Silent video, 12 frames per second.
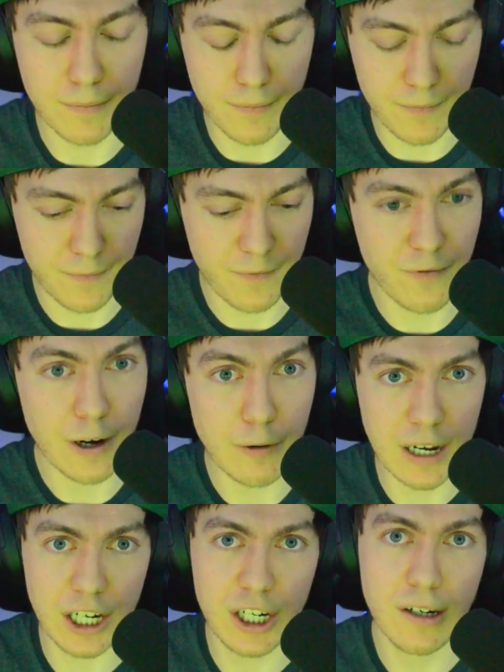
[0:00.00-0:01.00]

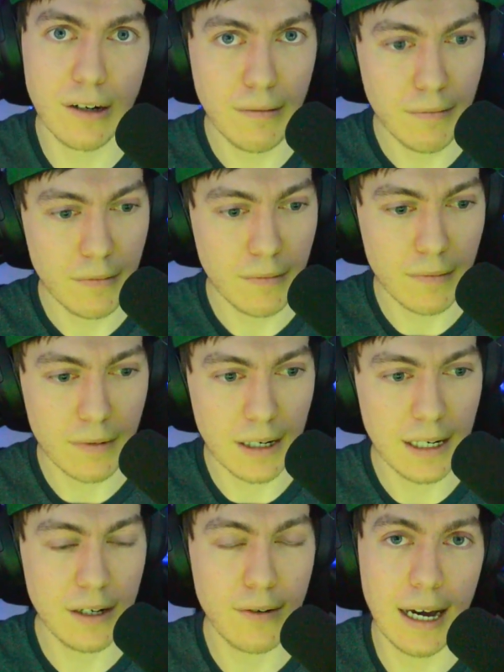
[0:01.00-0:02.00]
variation,
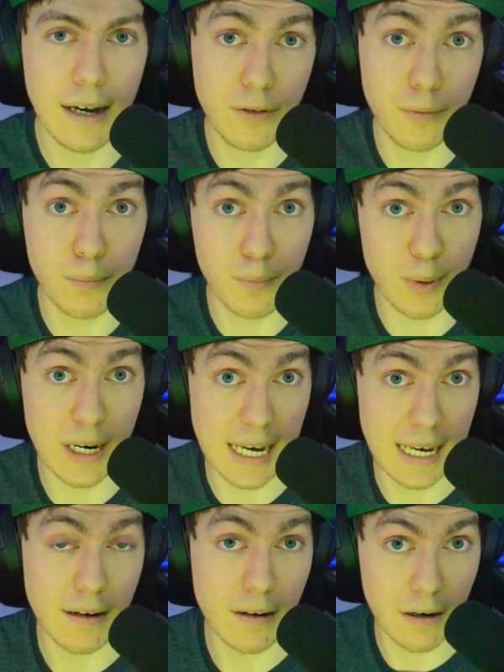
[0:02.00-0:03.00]
right, you have to play
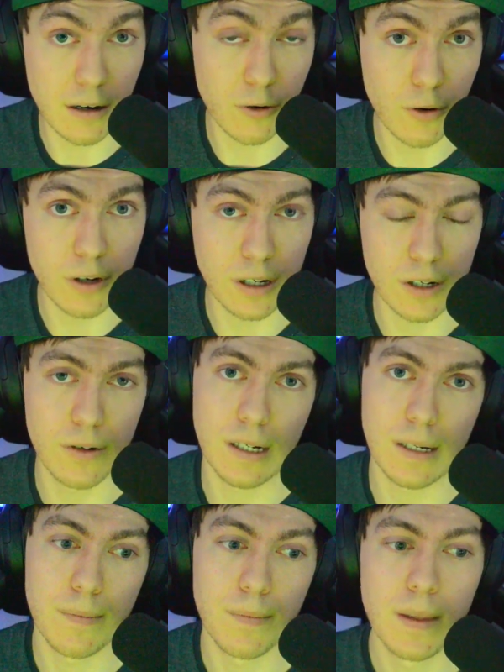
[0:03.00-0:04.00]
according to it.
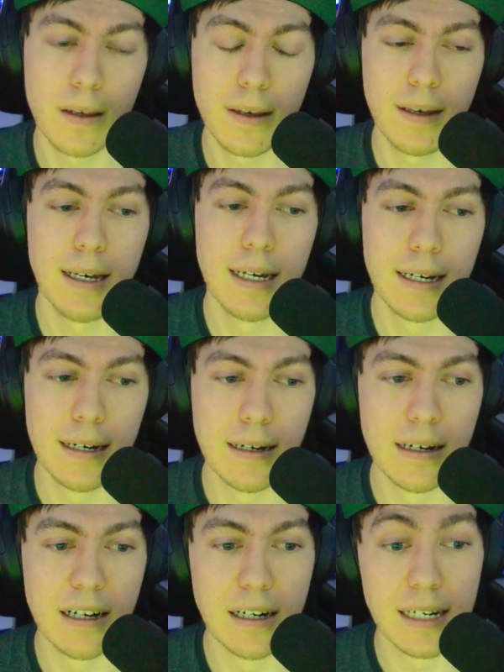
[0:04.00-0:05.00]

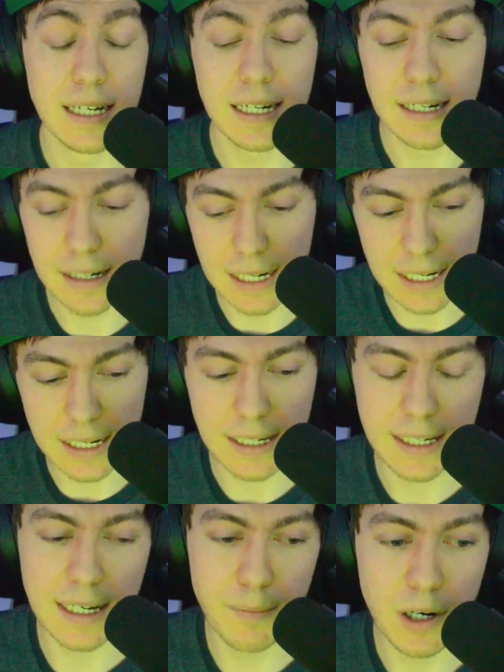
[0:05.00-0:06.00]
And
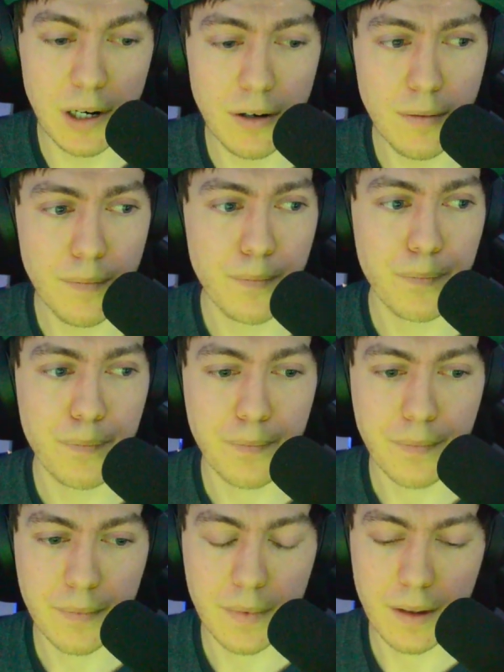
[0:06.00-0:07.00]
similar,
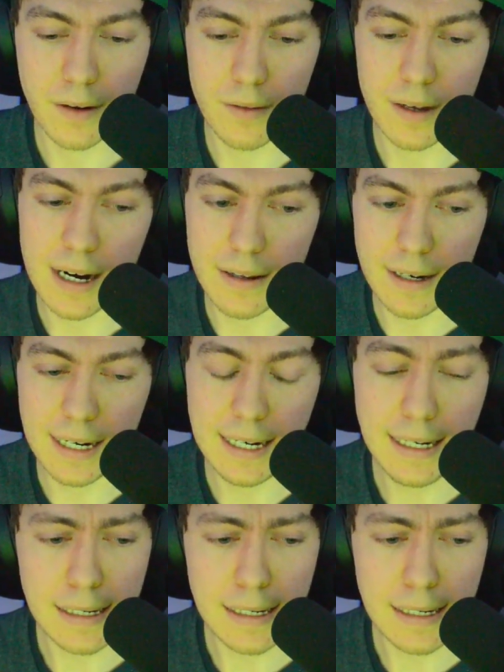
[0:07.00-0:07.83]
on the other hand,